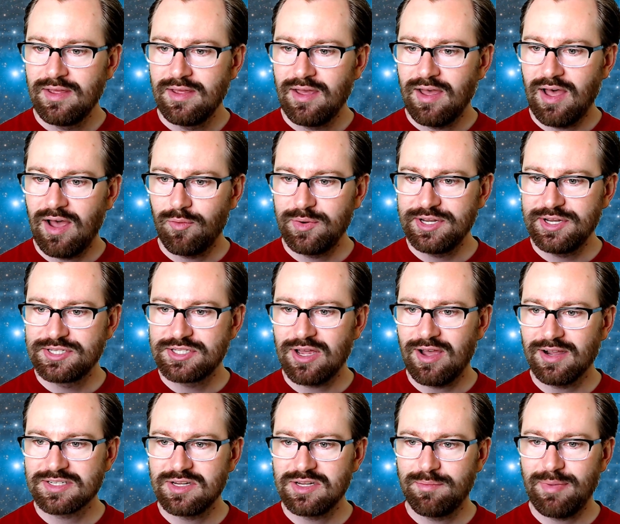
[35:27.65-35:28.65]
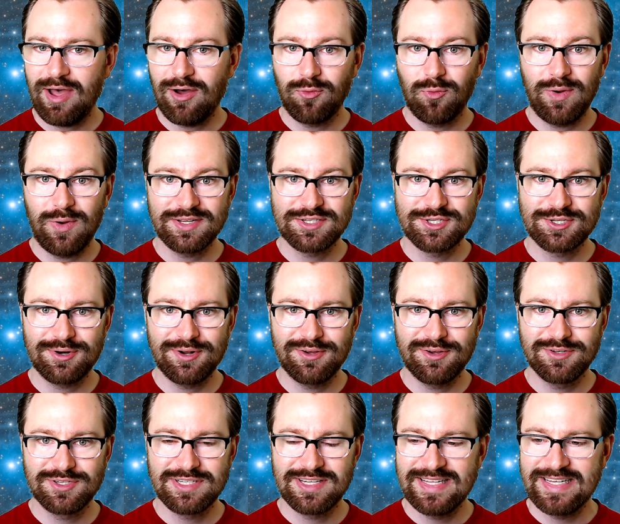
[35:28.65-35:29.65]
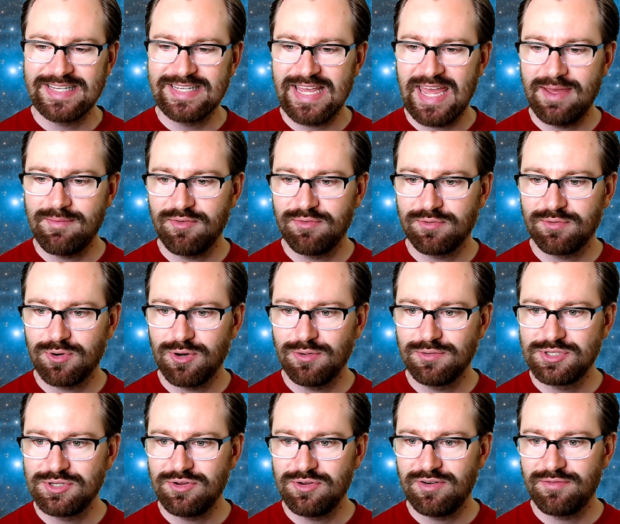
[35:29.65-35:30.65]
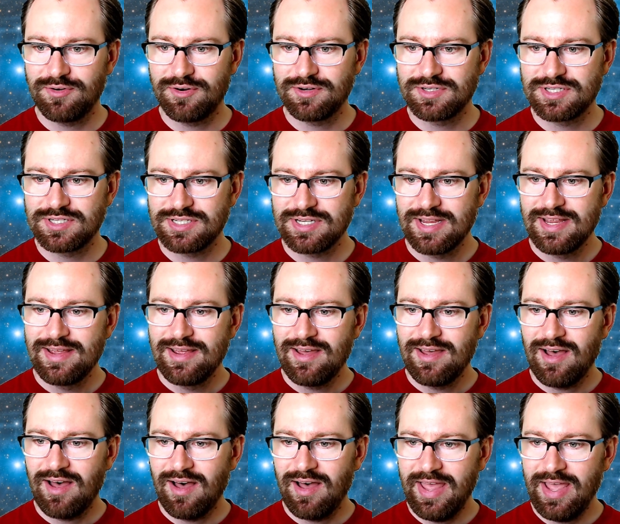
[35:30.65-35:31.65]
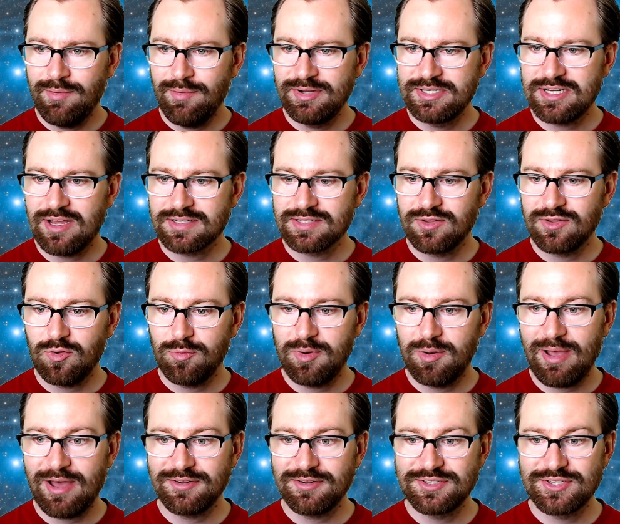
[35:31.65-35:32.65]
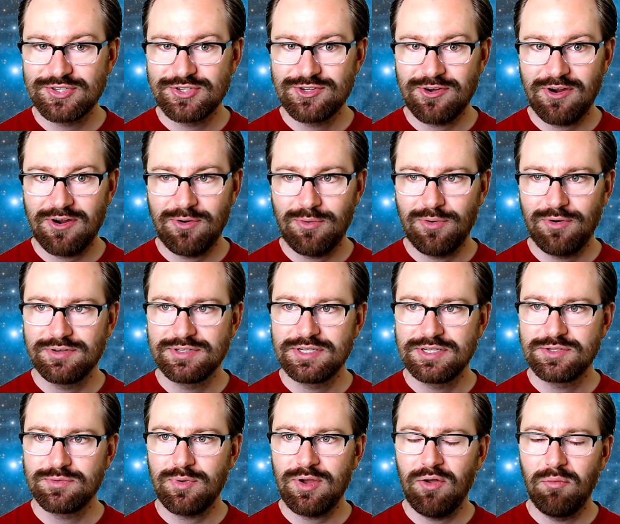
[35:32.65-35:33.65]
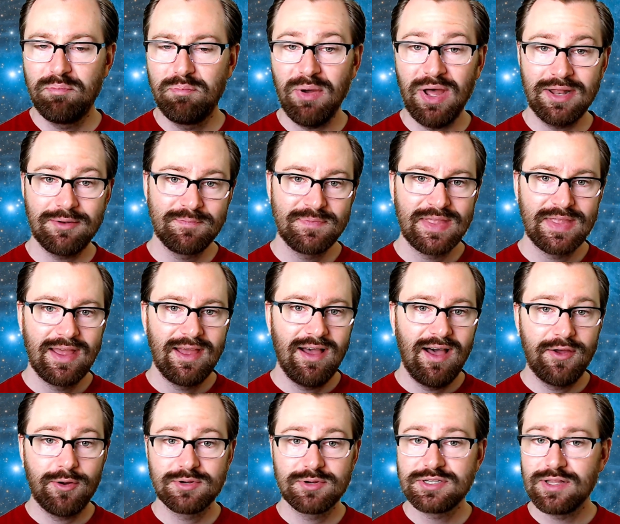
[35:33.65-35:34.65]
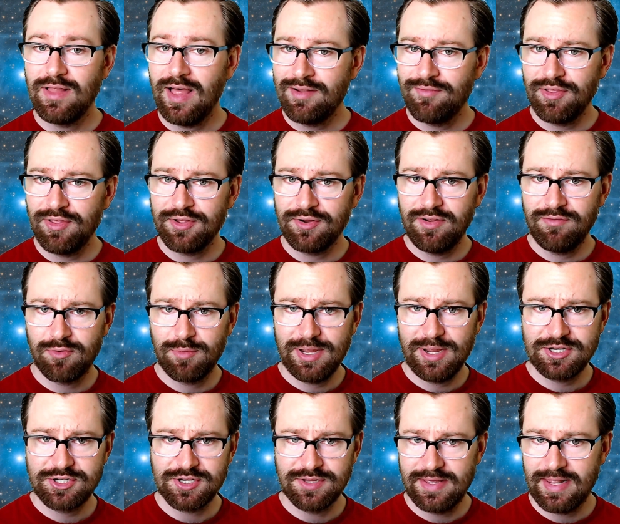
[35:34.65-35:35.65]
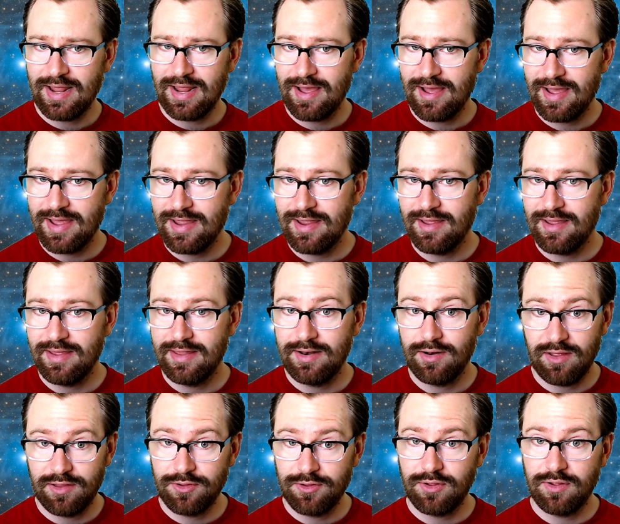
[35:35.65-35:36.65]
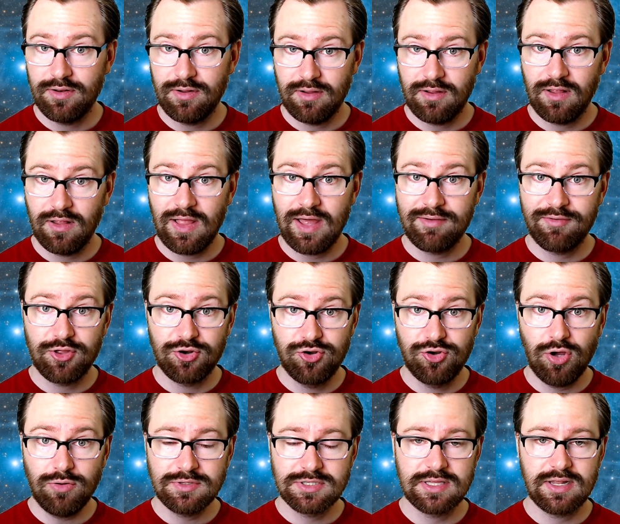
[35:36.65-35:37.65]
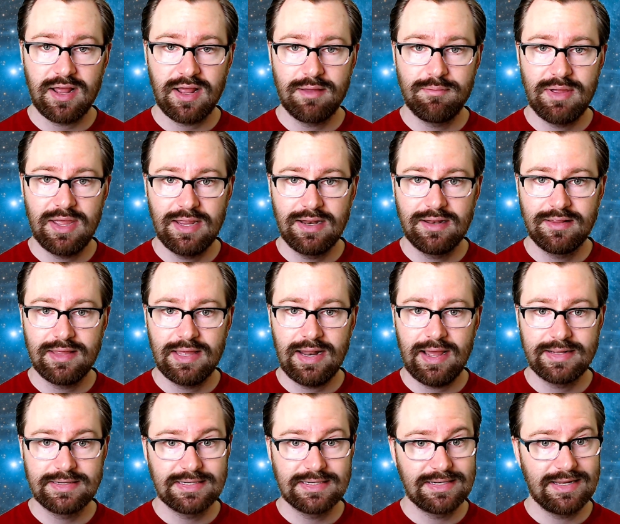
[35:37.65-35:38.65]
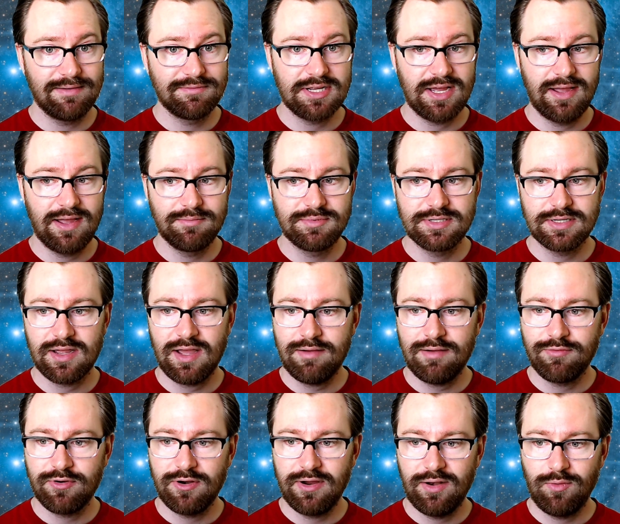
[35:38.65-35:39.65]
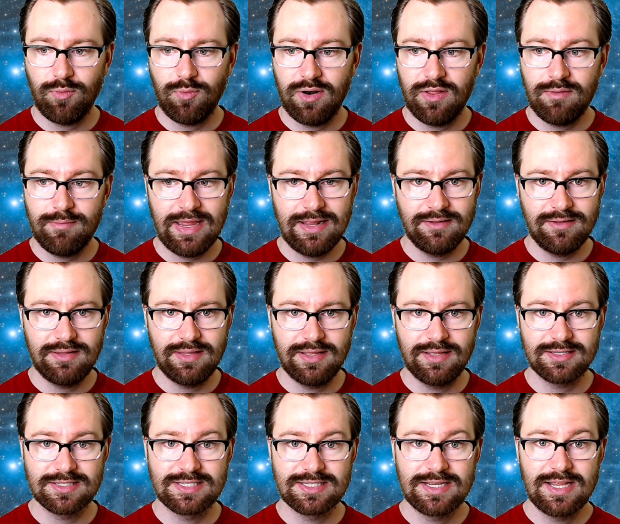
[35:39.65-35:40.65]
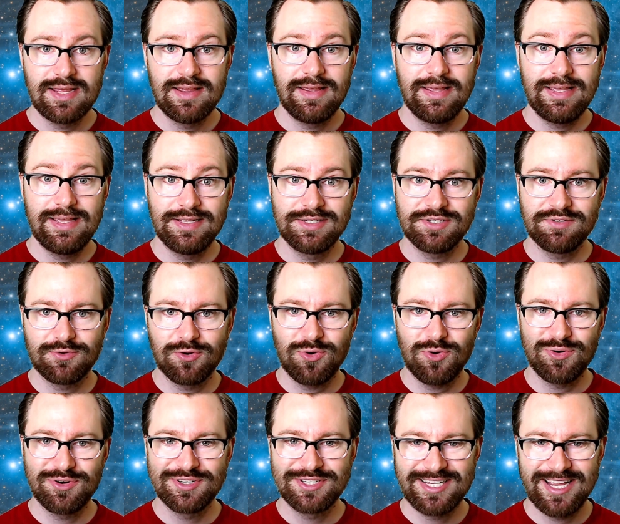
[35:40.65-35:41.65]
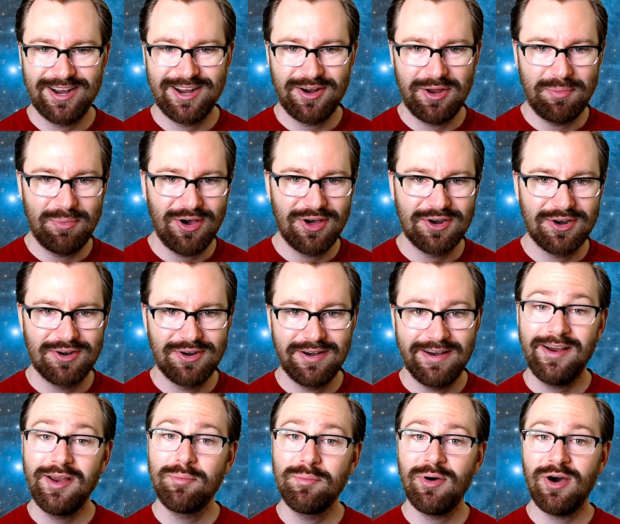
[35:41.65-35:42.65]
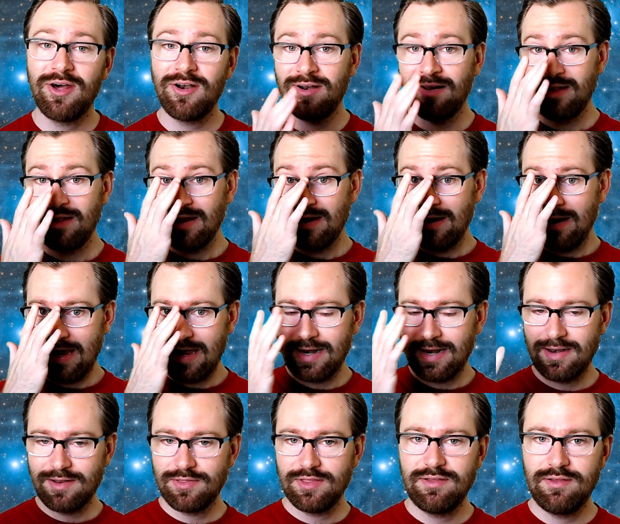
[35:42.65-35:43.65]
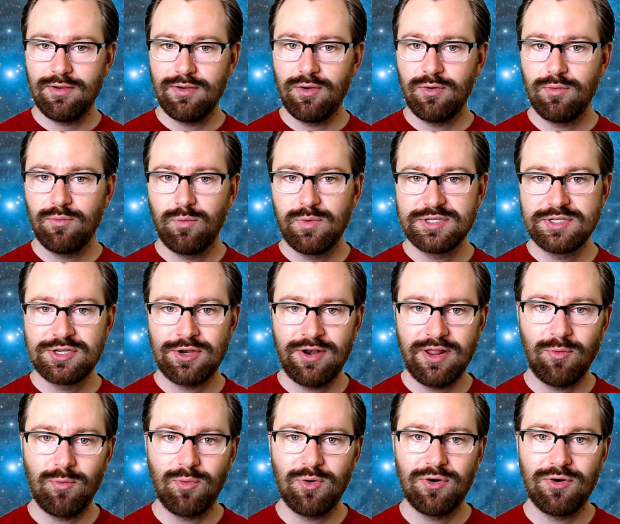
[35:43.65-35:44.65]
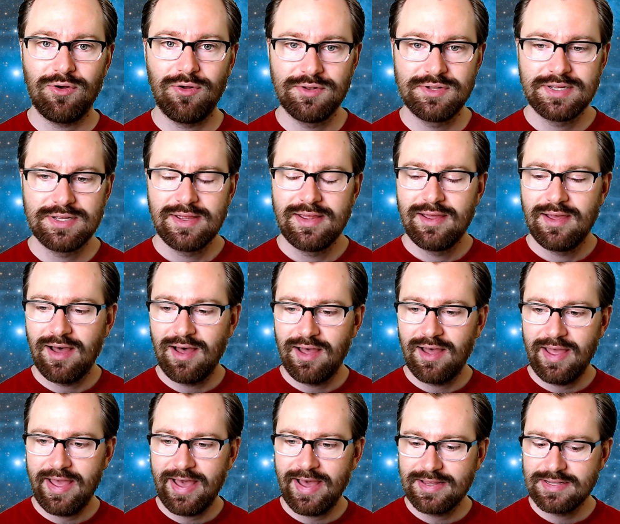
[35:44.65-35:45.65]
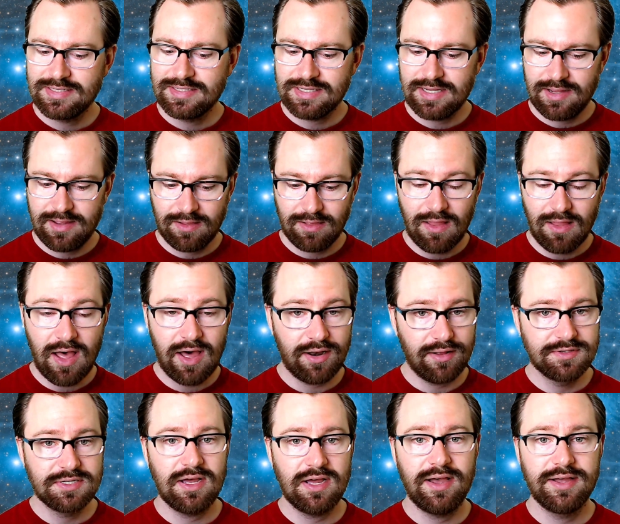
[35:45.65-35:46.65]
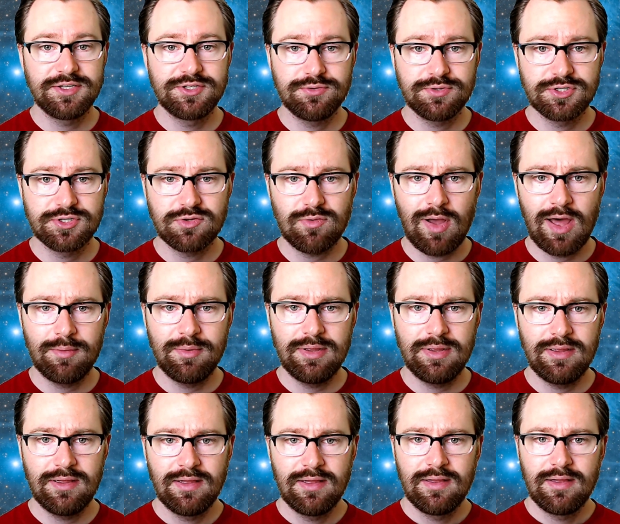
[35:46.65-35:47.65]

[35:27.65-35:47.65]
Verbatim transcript: Uh, we talked about Westeros in the Game of Thrones universe. Uh, and we talked a little bit about Star Wars as well. But uh, there was a lot of other information that I, and other, a lot of other notes that I made that I didn't have time to cover. And one of the main things is, of course, Harry Potter. Harry Potter and the Wizarding World uh, has a lot of ties to astronomy.